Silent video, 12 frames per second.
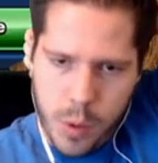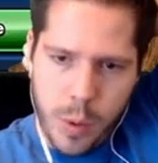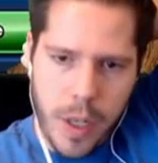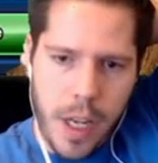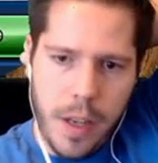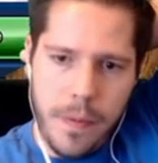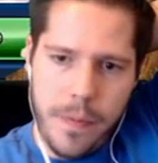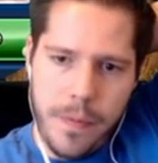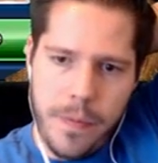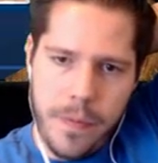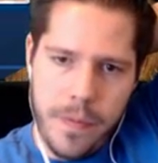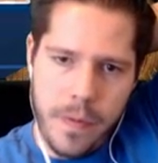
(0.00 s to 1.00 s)
Okay. I'm
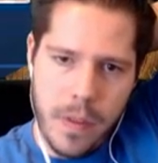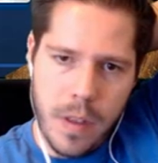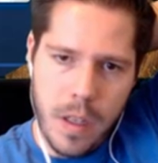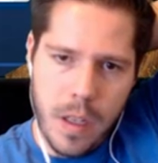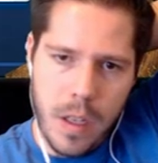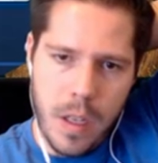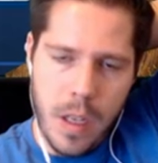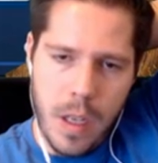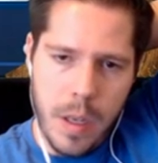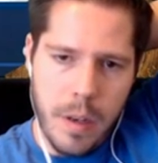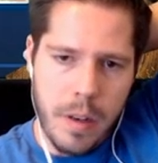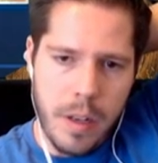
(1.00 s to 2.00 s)

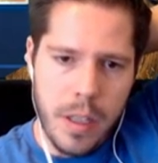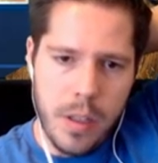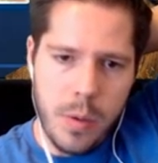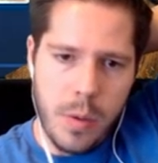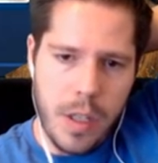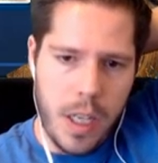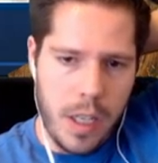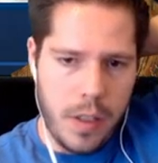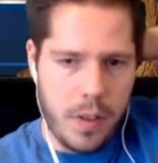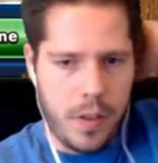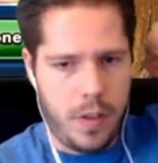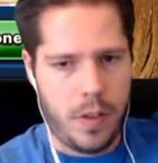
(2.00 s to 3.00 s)
gonna do
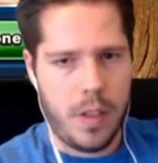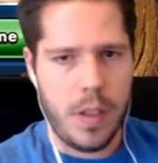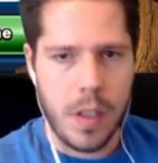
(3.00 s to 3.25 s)
this.